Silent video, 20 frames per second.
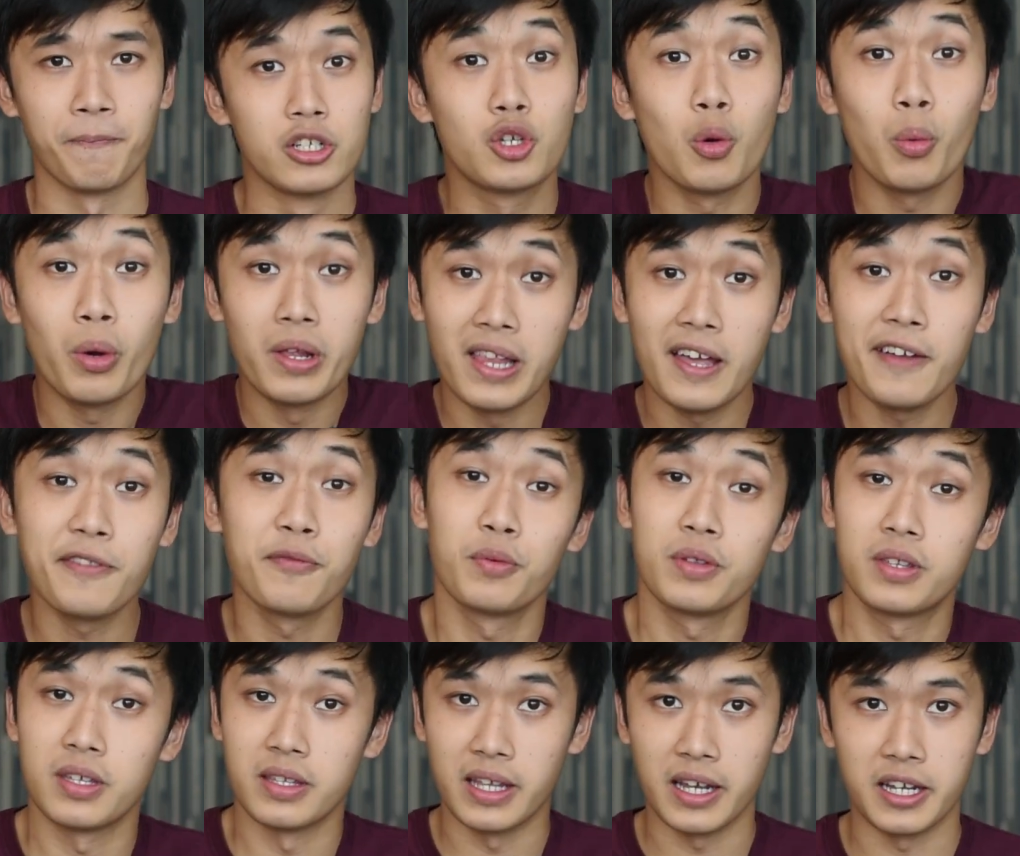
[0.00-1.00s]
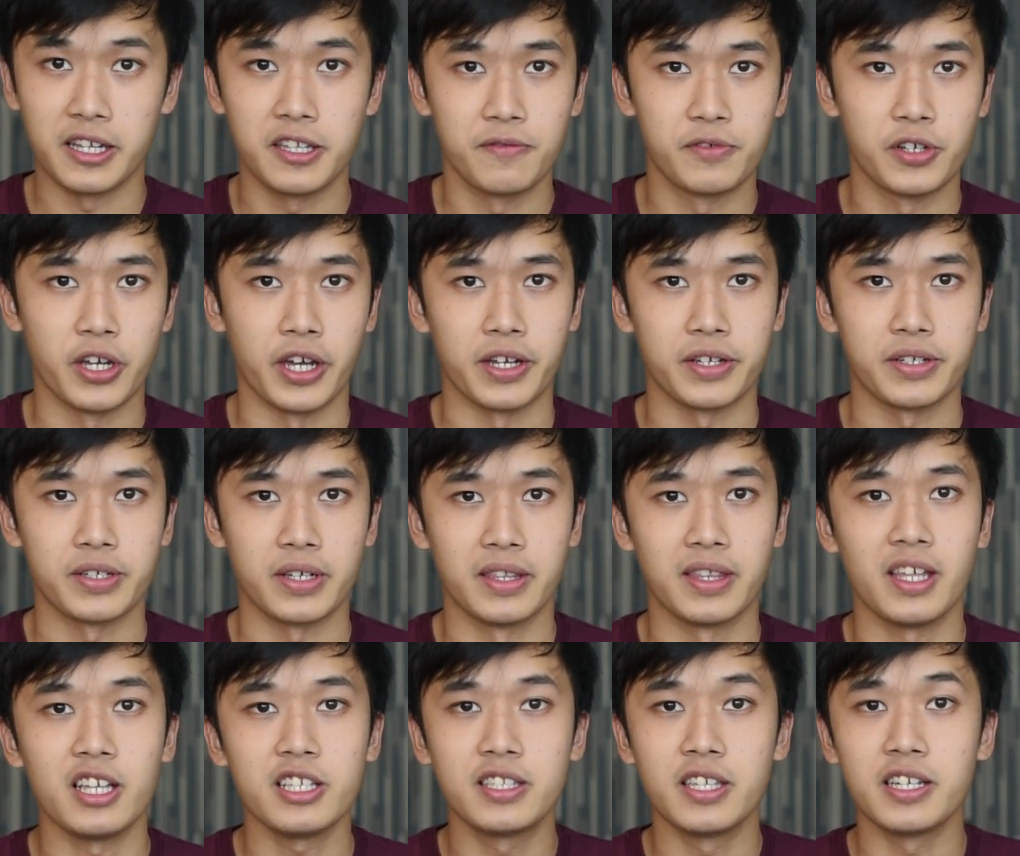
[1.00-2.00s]
So we're left with the negative checks,
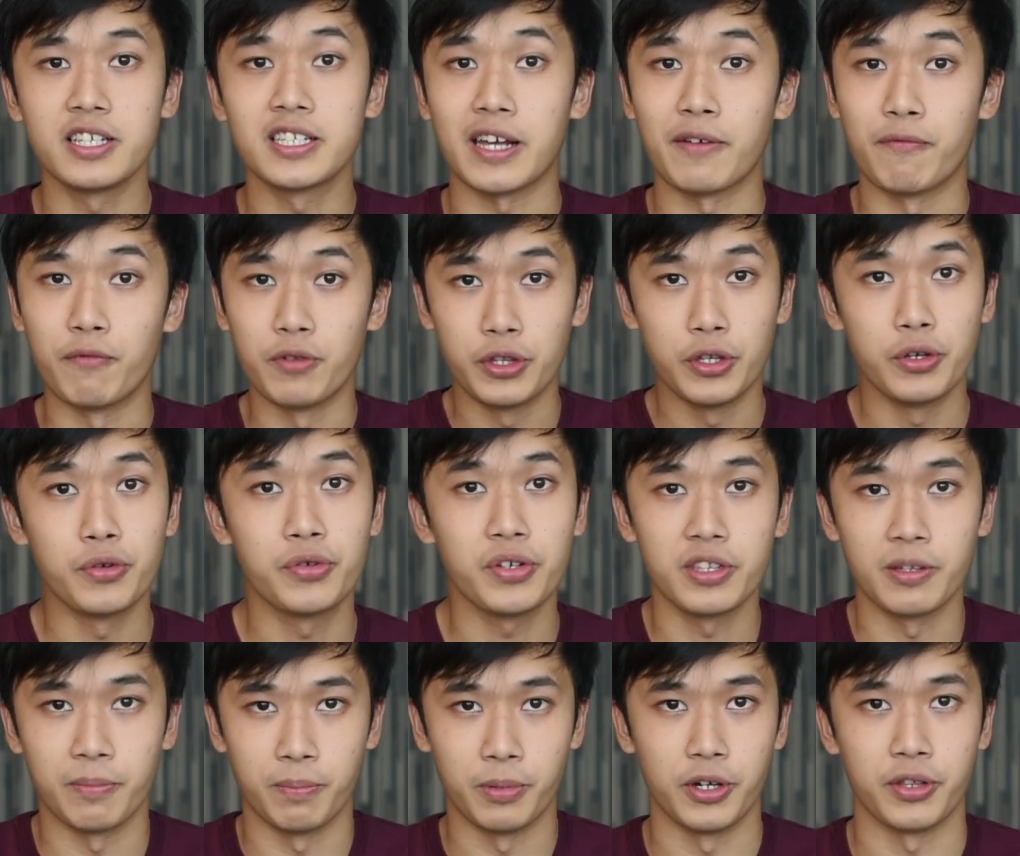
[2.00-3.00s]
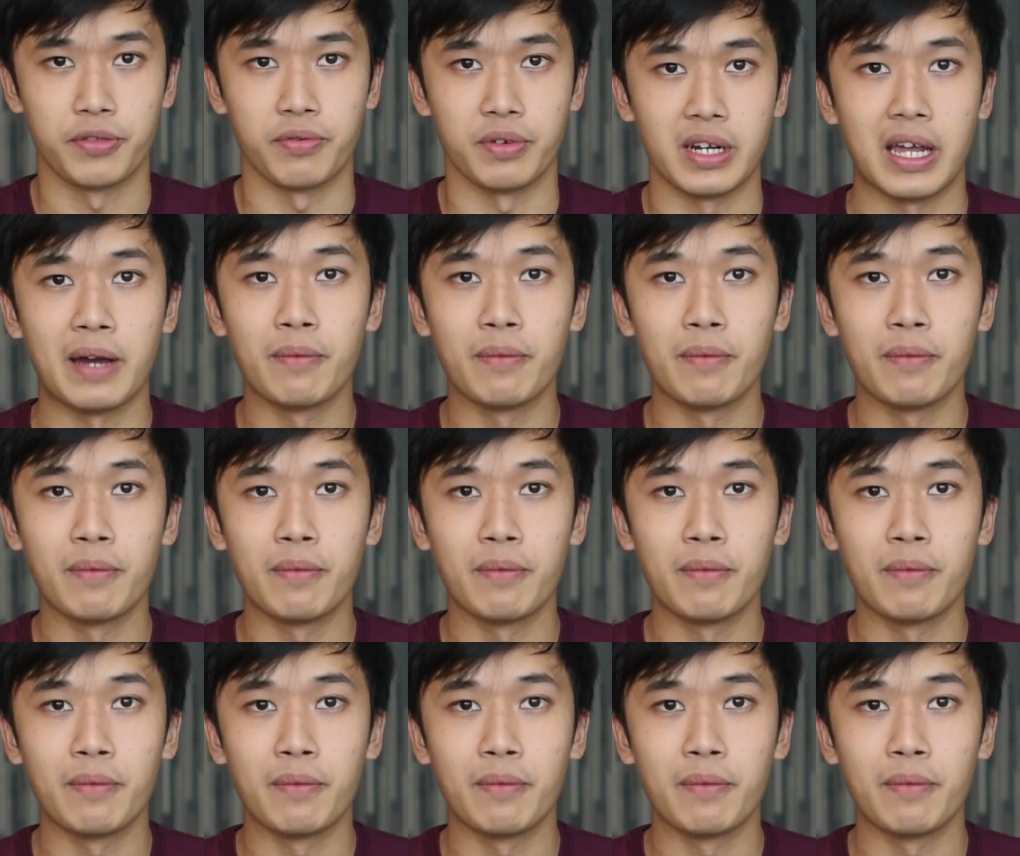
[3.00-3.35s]
and that's things like reducing the birth rate.